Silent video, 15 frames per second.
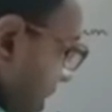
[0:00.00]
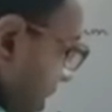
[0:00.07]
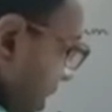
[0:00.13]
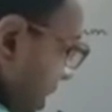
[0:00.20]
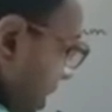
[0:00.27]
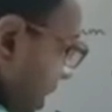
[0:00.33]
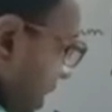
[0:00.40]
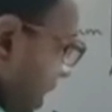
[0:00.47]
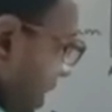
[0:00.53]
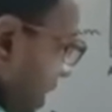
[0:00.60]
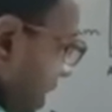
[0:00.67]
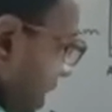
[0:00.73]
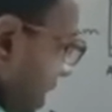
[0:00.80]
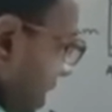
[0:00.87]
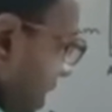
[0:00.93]
E,
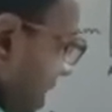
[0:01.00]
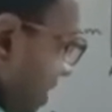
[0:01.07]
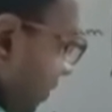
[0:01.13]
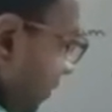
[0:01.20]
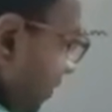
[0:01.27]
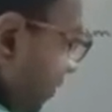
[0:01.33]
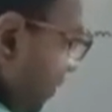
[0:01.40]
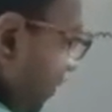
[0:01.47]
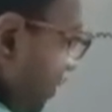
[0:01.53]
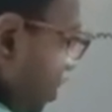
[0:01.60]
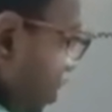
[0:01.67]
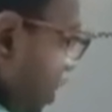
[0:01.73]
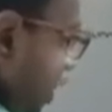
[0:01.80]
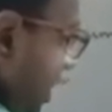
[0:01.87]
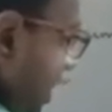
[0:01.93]
F,
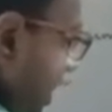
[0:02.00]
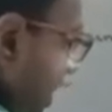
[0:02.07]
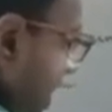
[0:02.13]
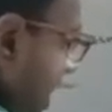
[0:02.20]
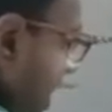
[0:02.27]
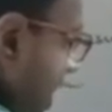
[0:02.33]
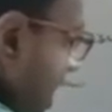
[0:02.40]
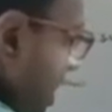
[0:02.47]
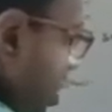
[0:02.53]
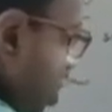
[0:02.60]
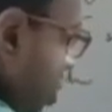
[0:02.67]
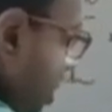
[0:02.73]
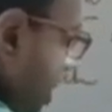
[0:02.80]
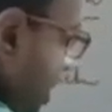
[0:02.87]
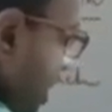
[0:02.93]
G, H.